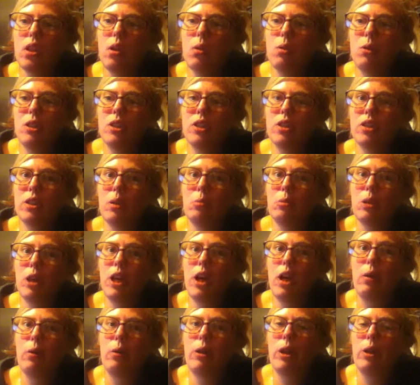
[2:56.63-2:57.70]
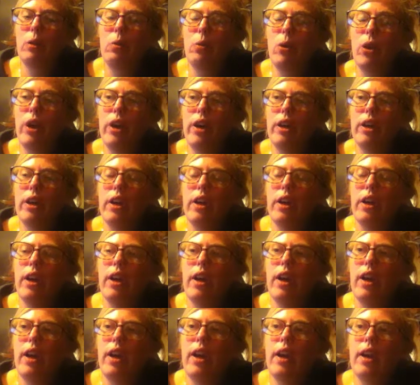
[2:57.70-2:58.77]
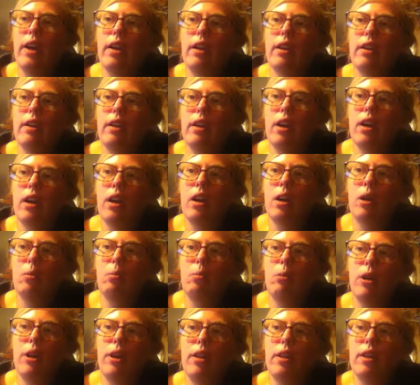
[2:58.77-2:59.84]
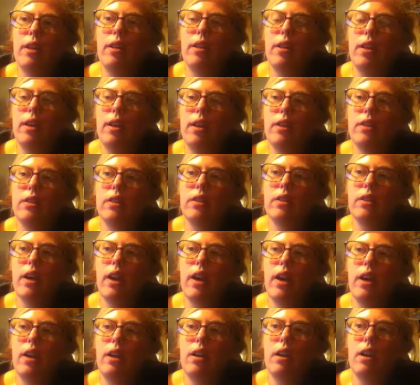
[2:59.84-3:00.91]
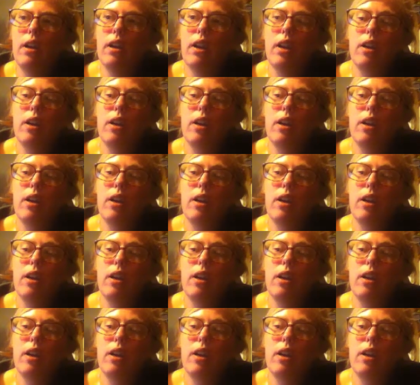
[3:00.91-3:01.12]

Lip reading: which is something I really want. And, but the thing is that, I